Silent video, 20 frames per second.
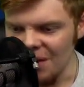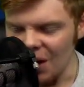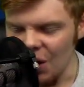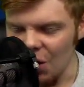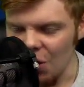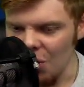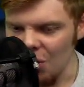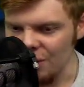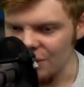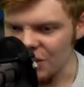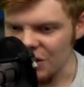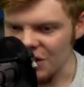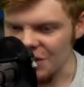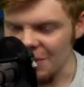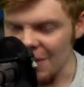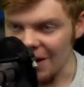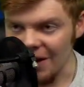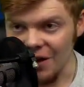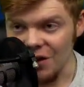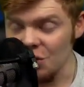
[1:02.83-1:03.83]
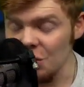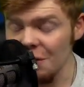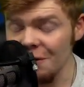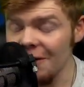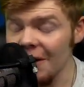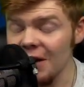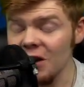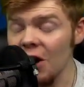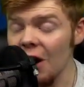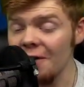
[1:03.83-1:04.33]
OMG's Monica. You can
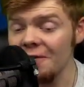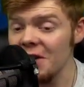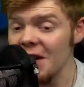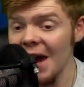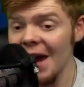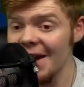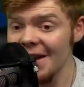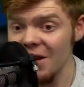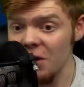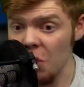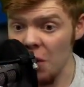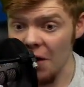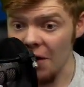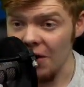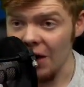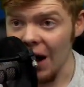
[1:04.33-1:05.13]
find coffee anywhere.